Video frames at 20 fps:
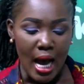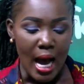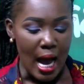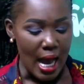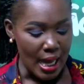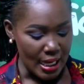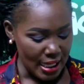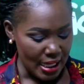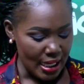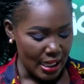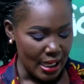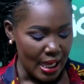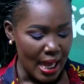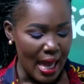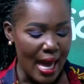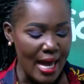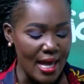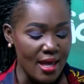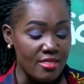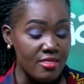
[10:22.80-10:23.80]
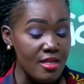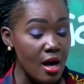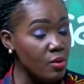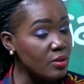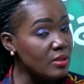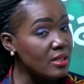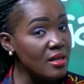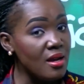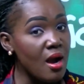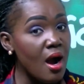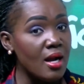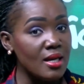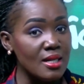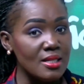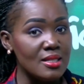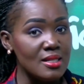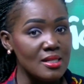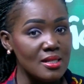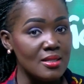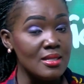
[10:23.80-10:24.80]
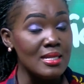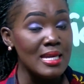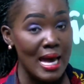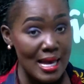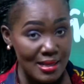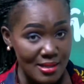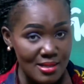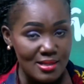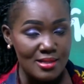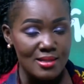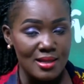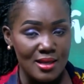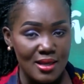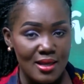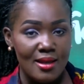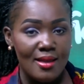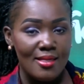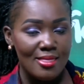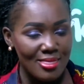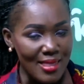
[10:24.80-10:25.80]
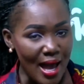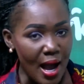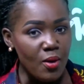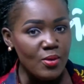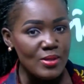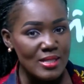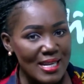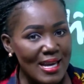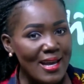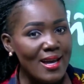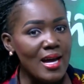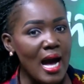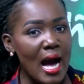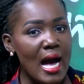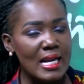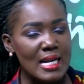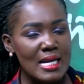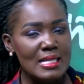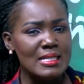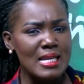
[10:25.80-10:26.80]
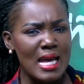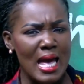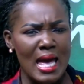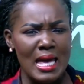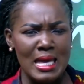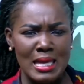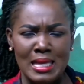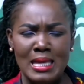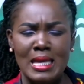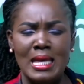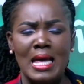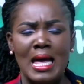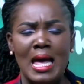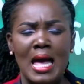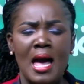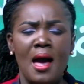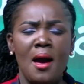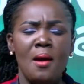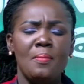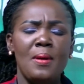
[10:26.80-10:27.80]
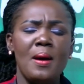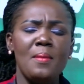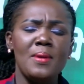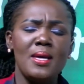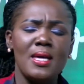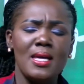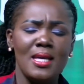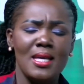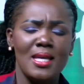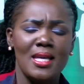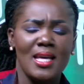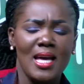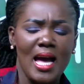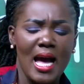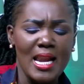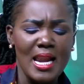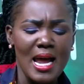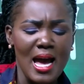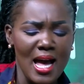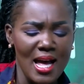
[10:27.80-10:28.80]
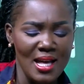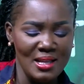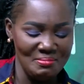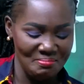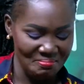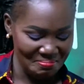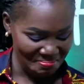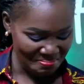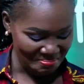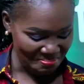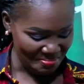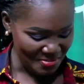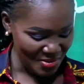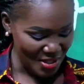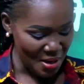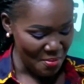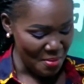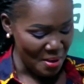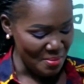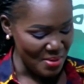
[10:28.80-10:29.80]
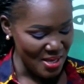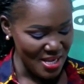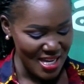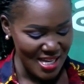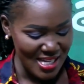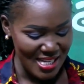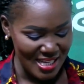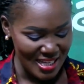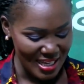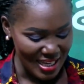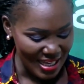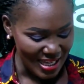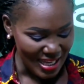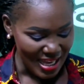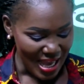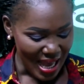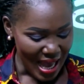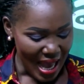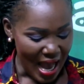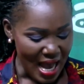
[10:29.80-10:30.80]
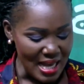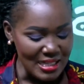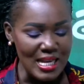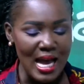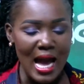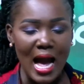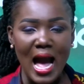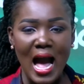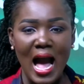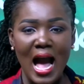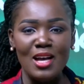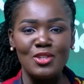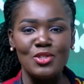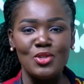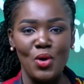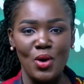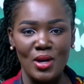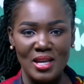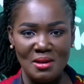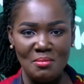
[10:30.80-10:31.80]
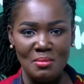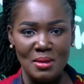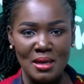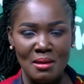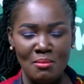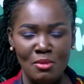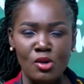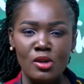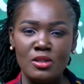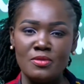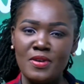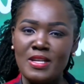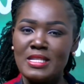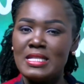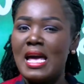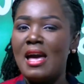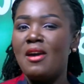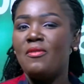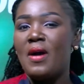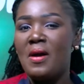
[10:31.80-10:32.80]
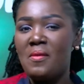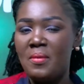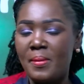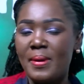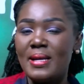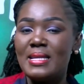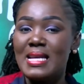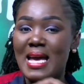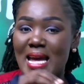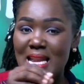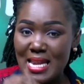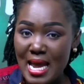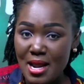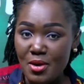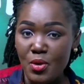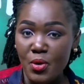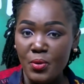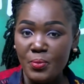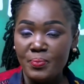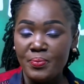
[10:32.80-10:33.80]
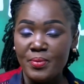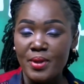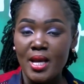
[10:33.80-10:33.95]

ane eye 1000 Ghana cedis yes 1000 Ghana eh Pami, ana de maminye di. I say I shock me because first name five but I say endeno